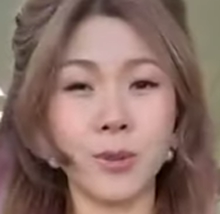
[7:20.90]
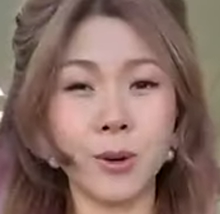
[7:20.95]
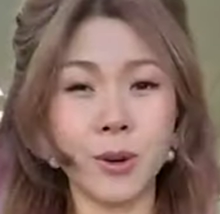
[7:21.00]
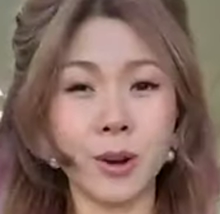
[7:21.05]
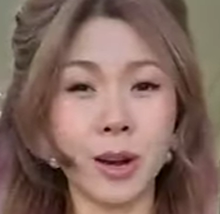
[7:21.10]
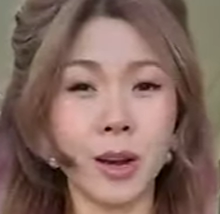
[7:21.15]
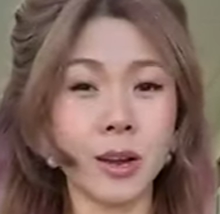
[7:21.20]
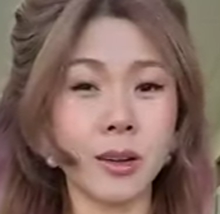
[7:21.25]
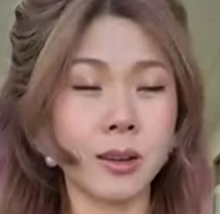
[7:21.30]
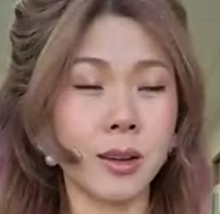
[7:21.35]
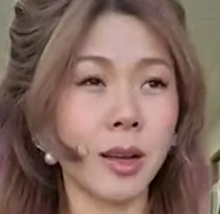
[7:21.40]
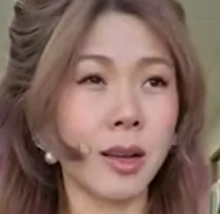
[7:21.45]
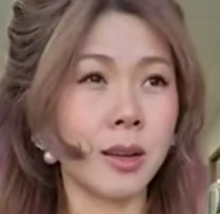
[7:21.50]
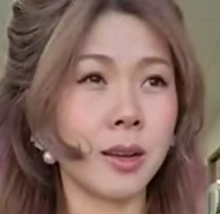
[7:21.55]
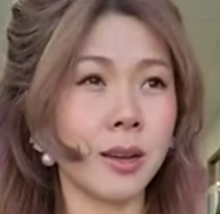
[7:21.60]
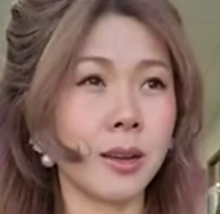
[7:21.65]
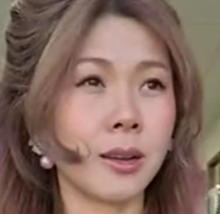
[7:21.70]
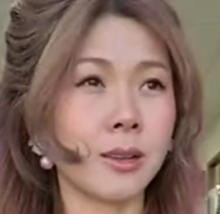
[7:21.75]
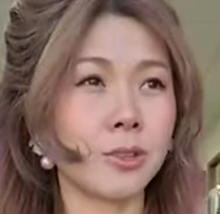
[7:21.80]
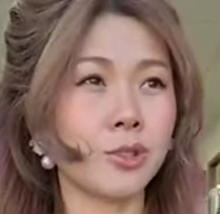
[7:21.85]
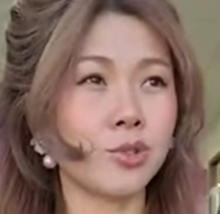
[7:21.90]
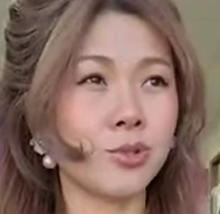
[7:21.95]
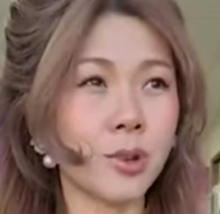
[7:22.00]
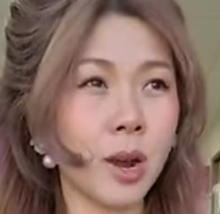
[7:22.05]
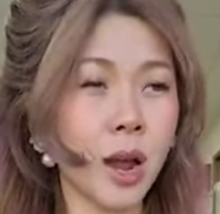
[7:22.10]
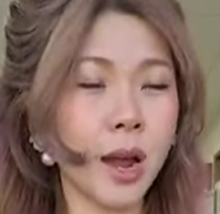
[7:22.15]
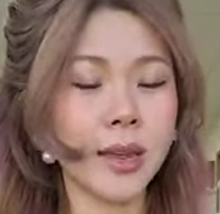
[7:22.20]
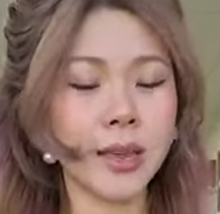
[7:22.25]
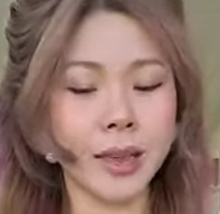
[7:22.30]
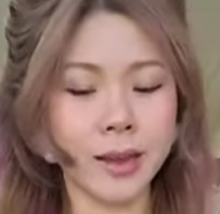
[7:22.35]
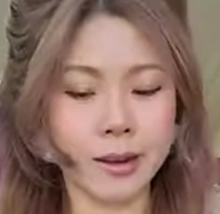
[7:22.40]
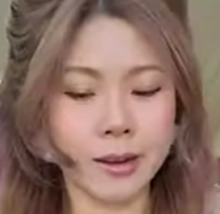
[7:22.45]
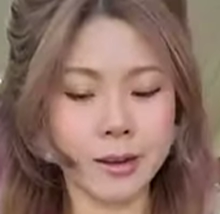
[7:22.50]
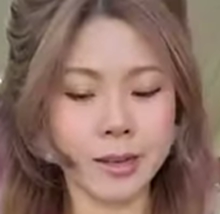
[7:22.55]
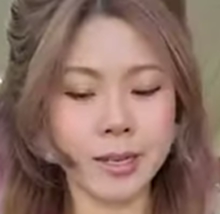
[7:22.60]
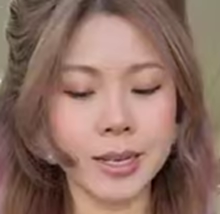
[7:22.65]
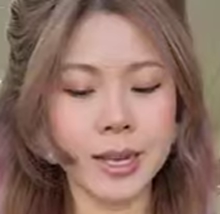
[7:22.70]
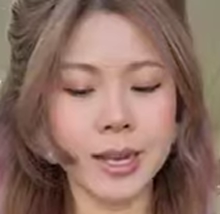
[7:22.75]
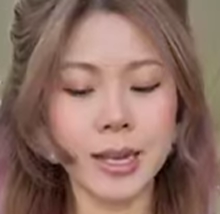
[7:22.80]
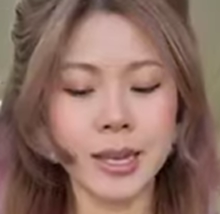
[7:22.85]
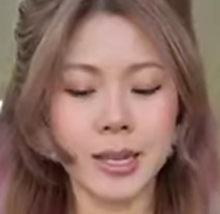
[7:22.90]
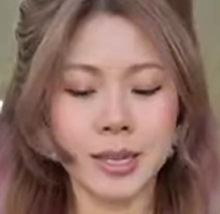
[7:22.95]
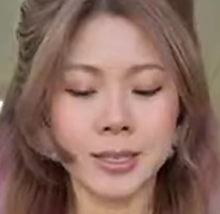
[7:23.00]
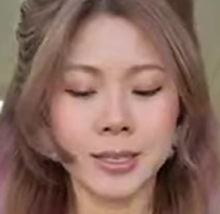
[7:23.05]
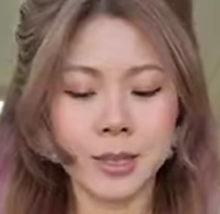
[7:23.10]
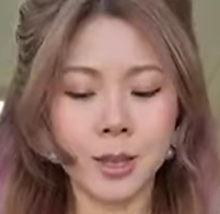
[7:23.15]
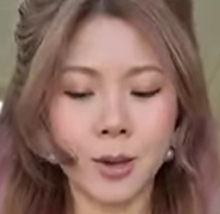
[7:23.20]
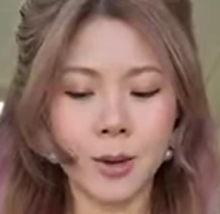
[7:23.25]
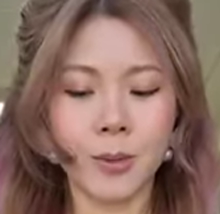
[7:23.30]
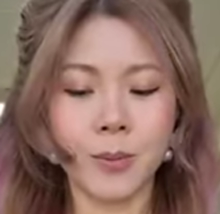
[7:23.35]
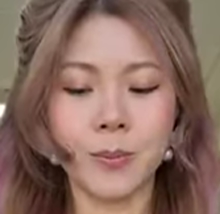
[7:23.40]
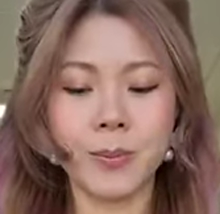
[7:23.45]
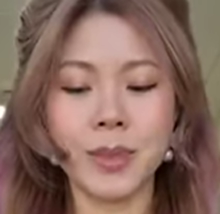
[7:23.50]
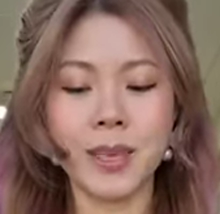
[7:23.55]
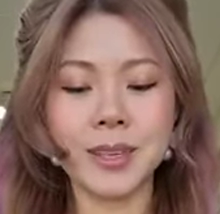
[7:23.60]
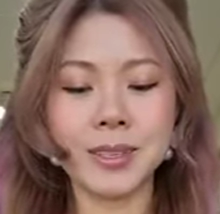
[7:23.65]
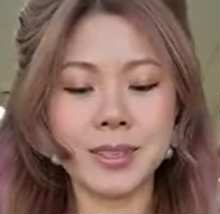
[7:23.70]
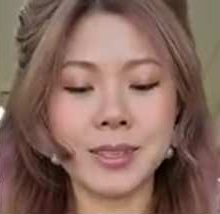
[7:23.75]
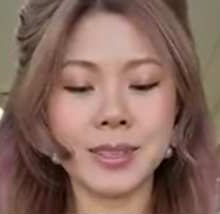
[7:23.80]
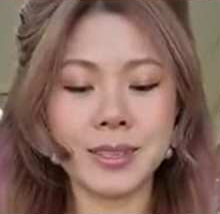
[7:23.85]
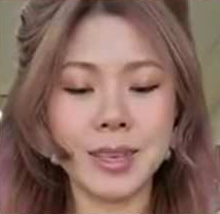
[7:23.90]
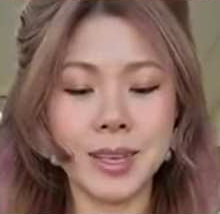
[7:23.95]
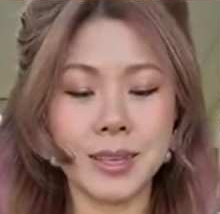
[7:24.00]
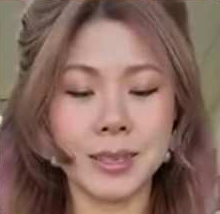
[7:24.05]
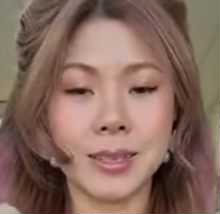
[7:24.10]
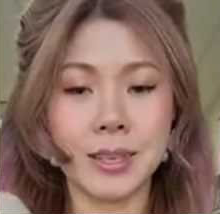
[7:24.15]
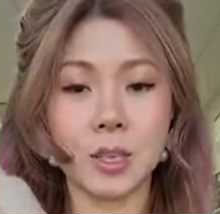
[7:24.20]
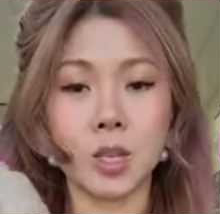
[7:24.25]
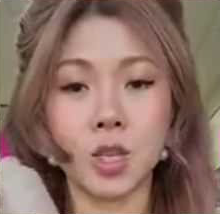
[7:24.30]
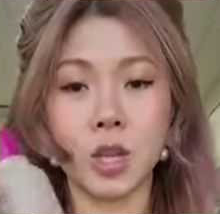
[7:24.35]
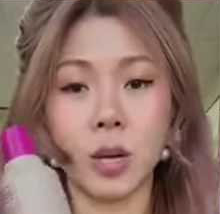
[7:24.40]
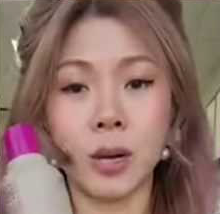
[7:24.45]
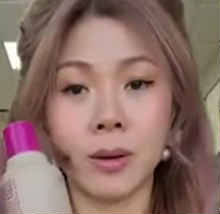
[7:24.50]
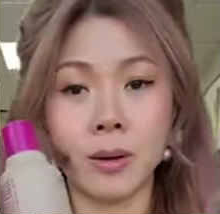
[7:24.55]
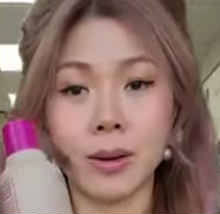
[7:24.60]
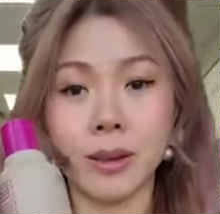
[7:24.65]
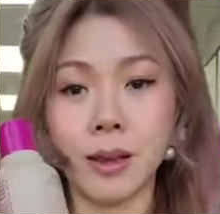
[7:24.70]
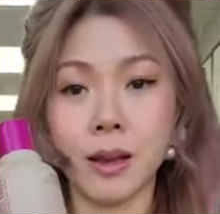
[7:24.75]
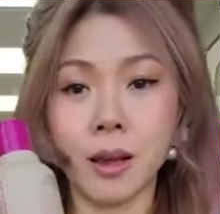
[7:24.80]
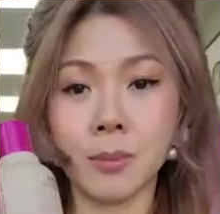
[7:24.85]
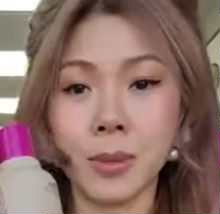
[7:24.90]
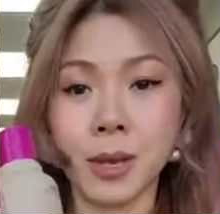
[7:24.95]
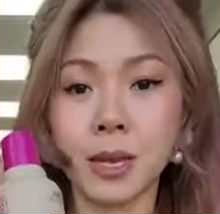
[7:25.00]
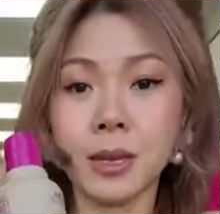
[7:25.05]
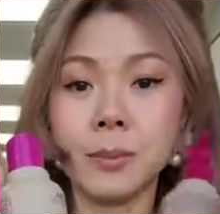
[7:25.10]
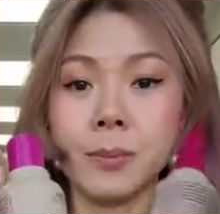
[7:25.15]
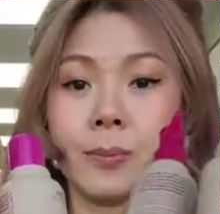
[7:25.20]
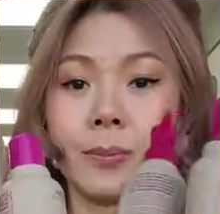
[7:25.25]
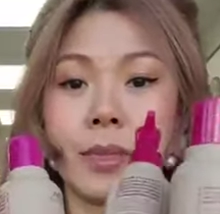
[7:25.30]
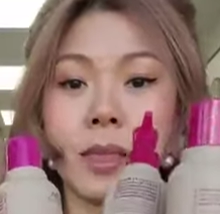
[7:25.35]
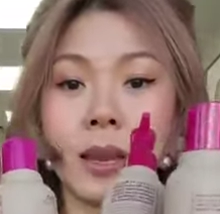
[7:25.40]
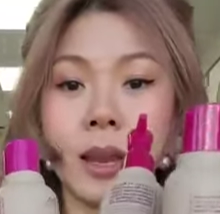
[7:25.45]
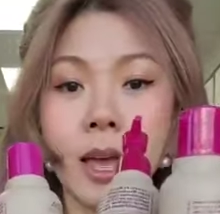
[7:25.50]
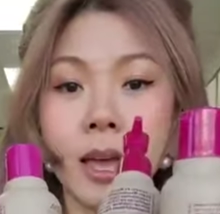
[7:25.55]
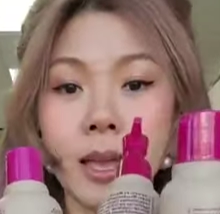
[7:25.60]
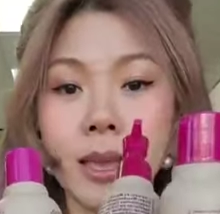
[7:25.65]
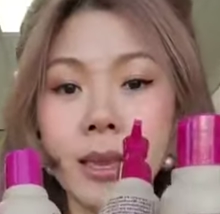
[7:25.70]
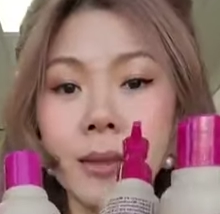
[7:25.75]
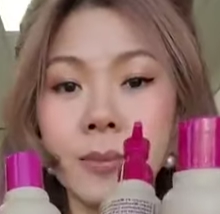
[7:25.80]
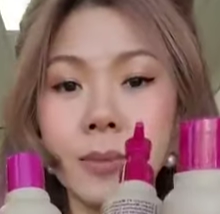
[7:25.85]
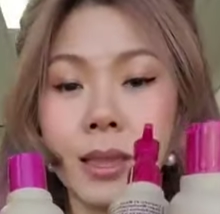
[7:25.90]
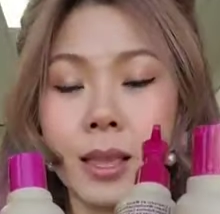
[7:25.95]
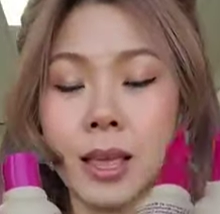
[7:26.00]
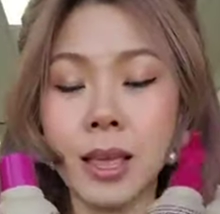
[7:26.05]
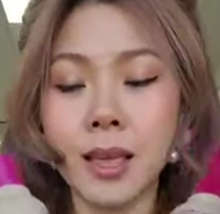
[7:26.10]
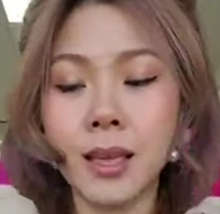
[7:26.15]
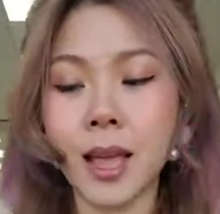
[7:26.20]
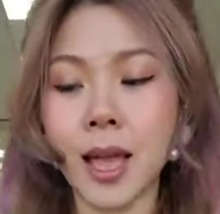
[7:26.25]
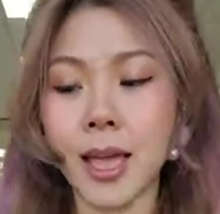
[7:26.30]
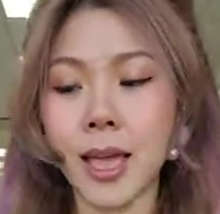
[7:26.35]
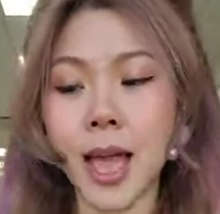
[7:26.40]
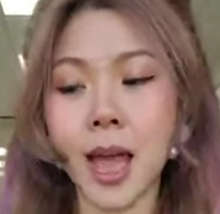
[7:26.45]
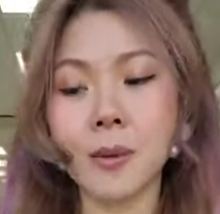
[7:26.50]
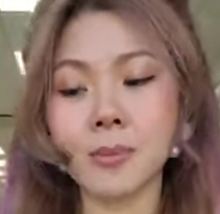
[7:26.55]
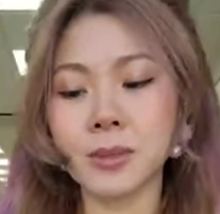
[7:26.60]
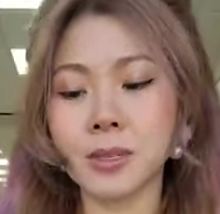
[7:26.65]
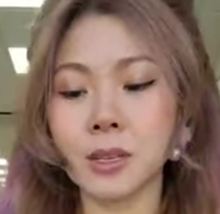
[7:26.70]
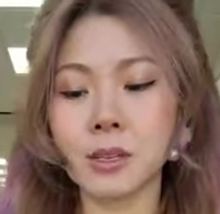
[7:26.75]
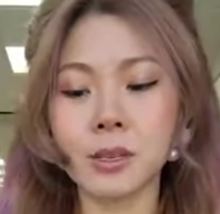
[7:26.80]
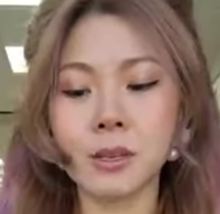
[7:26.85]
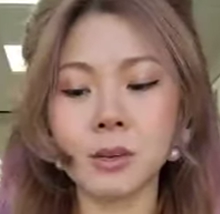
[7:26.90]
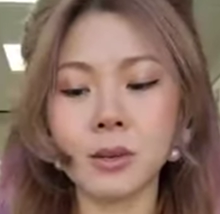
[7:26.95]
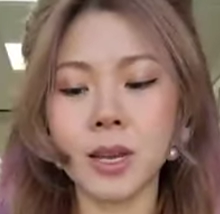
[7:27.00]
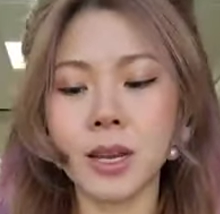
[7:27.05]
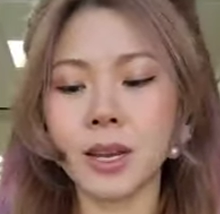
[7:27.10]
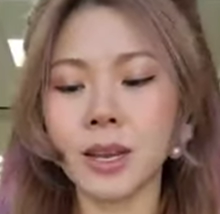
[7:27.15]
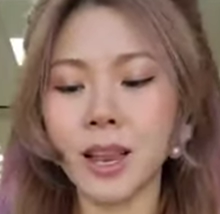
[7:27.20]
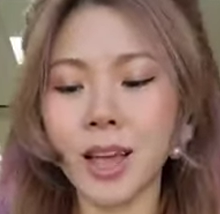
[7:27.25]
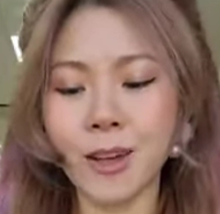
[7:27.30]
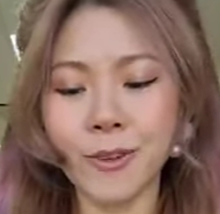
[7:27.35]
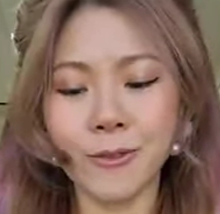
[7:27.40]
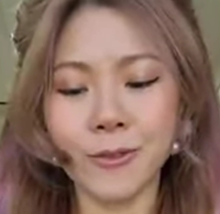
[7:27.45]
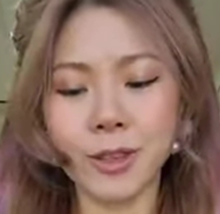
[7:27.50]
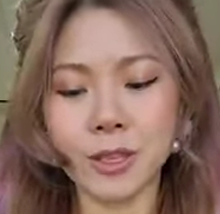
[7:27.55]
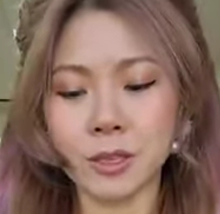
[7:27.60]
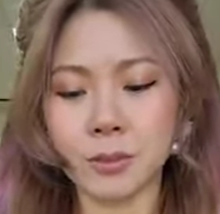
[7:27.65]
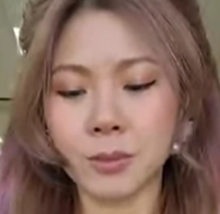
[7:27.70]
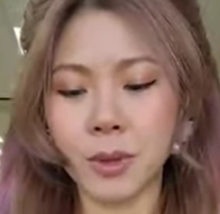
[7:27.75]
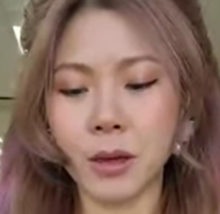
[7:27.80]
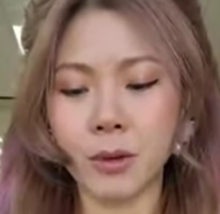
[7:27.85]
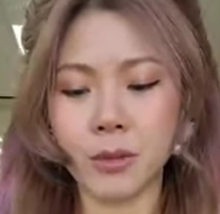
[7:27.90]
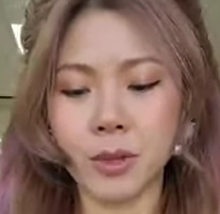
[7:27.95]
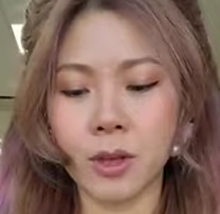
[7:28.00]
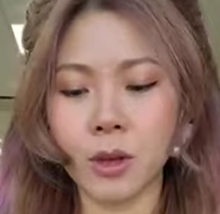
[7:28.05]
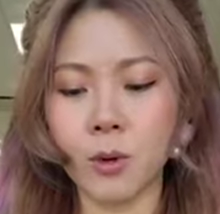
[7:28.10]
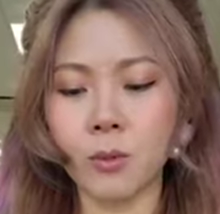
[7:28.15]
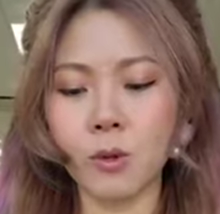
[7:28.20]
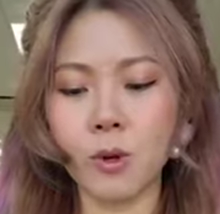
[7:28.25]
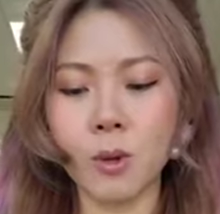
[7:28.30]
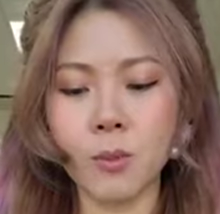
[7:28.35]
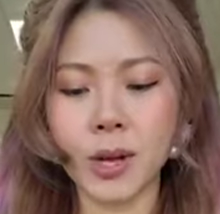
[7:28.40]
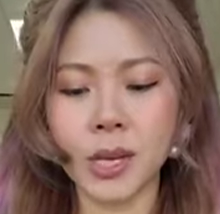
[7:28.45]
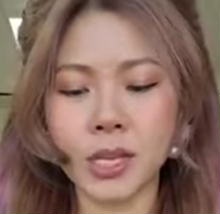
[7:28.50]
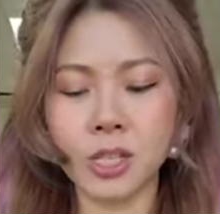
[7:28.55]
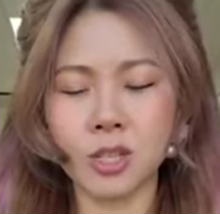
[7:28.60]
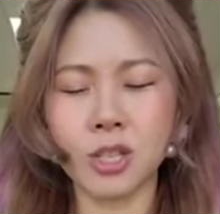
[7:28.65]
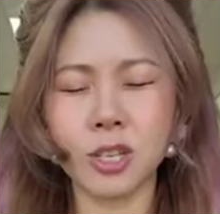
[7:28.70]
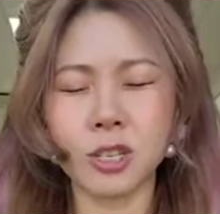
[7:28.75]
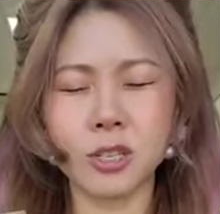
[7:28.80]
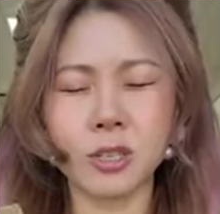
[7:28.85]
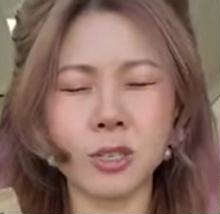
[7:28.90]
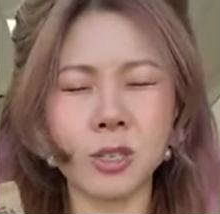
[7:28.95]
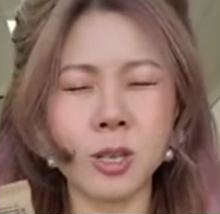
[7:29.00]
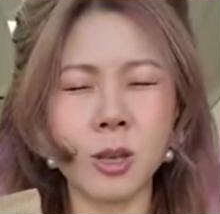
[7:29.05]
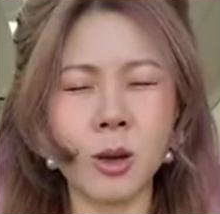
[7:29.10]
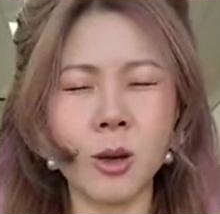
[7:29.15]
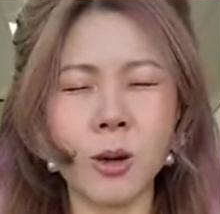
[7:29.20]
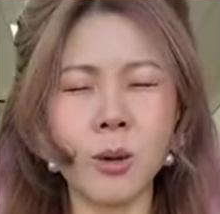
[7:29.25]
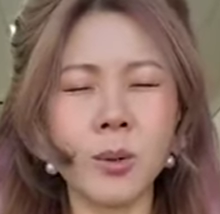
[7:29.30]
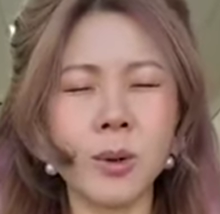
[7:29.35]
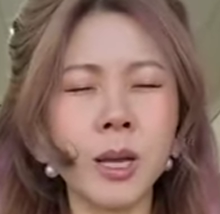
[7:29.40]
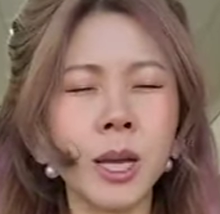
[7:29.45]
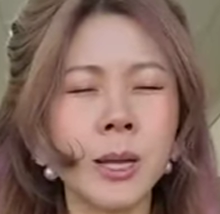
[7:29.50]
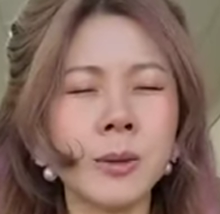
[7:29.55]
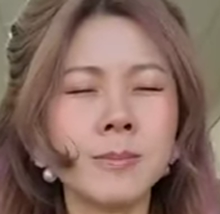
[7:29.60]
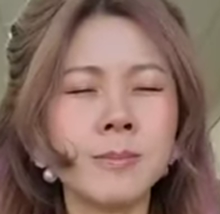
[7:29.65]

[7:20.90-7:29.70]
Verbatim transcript: for uh, dry hair. So, this is Cherry Almond line. I absolutely love the smell. The aroma is just so,